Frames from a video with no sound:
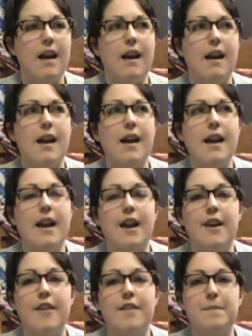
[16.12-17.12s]
I
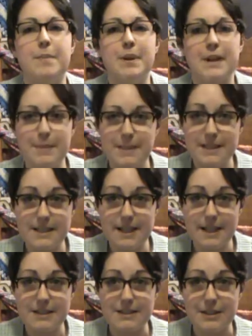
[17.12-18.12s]
have pretty busy
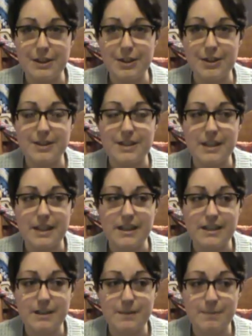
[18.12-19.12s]
days on
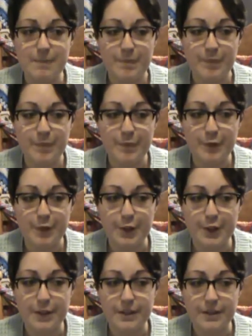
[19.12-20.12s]
Thursdays for
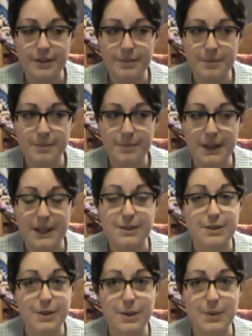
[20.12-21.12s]
the
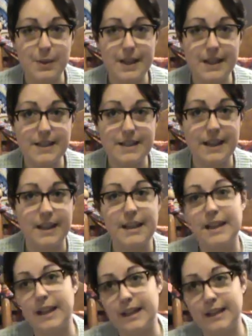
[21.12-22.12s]
past 2 weeks
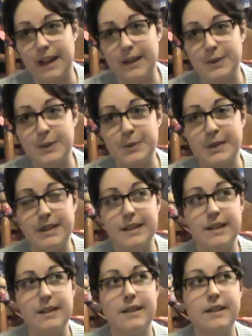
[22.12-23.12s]
and then next
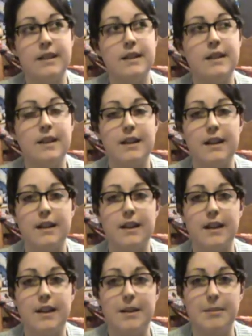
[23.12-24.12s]
week.
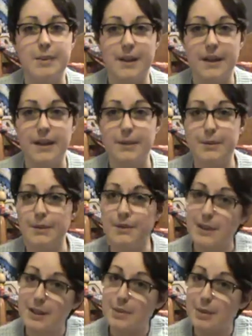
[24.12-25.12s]
But I will
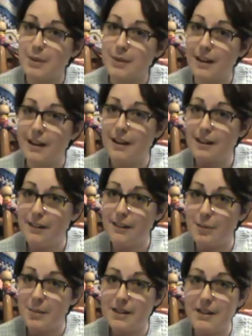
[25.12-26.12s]
talk about that a
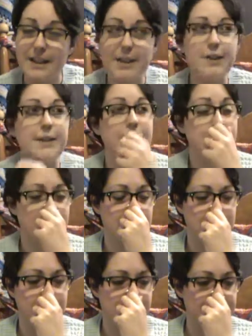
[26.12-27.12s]
little bit later.
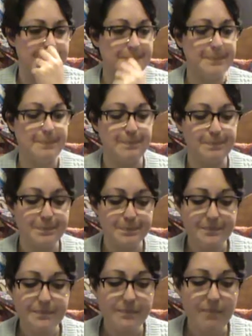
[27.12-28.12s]
And
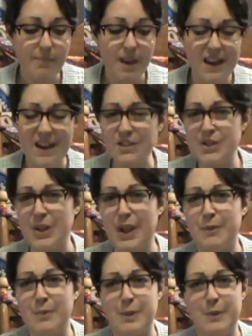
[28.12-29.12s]
I also
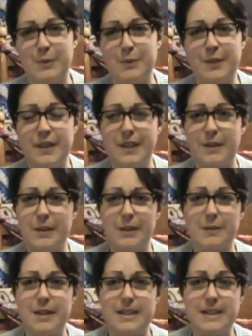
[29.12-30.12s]
haven't been feeling really
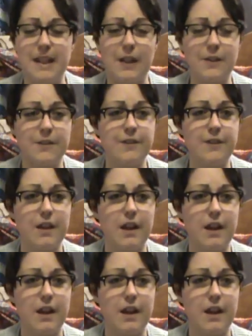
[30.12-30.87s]
myself.